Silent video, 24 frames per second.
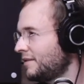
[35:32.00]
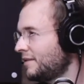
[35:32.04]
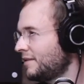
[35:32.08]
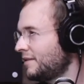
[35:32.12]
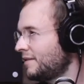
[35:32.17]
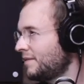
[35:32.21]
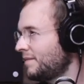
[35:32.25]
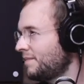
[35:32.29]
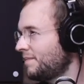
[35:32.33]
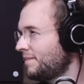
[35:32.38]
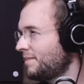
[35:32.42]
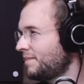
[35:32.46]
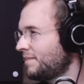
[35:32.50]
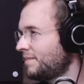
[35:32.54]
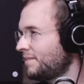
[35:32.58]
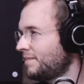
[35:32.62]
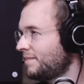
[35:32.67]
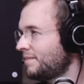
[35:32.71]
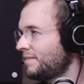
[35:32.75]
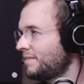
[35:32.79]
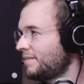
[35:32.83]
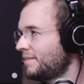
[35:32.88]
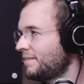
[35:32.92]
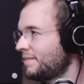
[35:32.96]

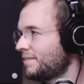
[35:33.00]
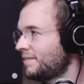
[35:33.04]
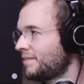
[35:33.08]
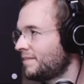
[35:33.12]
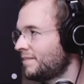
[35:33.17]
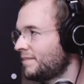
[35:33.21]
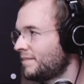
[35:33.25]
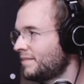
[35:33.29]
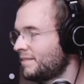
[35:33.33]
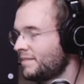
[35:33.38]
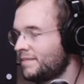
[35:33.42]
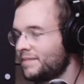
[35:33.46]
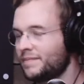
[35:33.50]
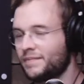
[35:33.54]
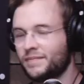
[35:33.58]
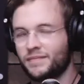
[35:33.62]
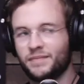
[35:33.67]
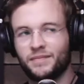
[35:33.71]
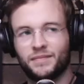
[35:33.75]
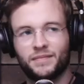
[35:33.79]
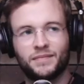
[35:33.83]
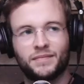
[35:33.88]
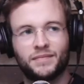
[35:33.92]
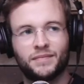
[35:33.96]

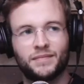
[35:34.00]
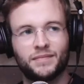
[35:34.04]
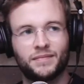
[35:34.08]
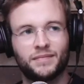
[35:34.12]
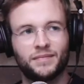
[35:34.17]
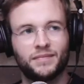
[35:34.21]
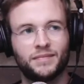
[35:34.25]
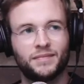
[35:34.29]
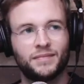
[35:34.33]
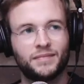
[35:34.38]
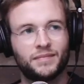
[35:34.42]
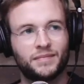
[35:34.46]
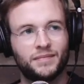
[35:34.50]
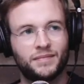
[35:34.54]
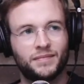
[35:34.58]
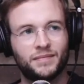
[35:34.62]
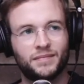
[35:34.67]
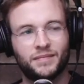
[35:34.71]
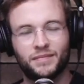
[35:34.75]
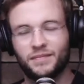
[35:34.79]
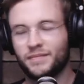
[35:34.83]
No words are spoken by the person on screen.